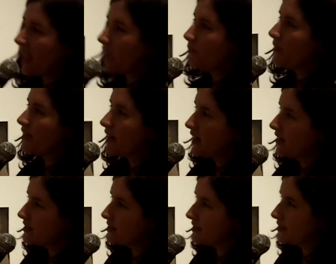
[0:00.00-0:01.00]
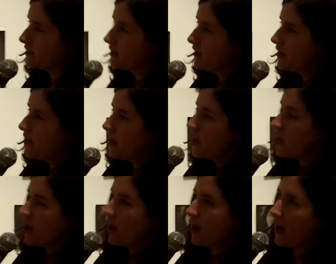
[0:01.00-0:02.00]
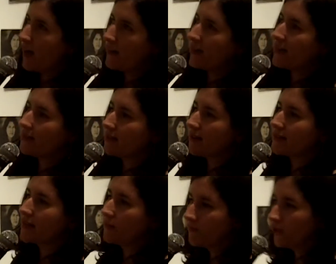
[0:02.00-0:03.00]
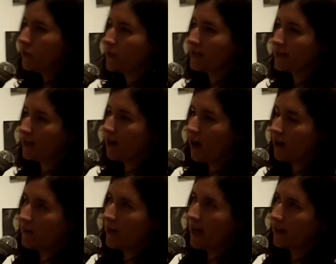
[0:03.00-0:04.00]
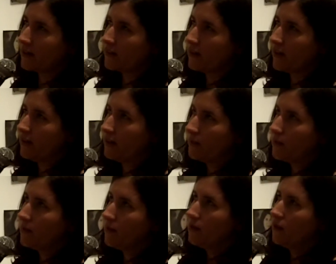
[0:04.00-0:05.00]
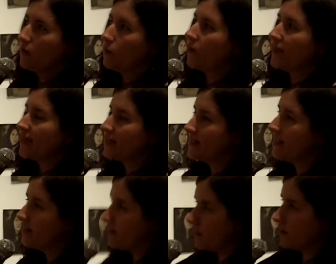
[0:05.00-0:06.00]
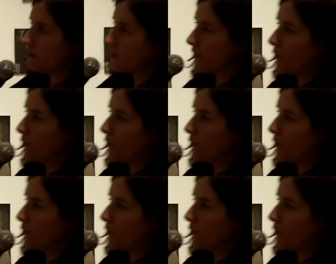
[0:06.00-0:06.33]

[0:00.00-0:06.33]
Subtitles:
And because I think some viewers automatically, when they see the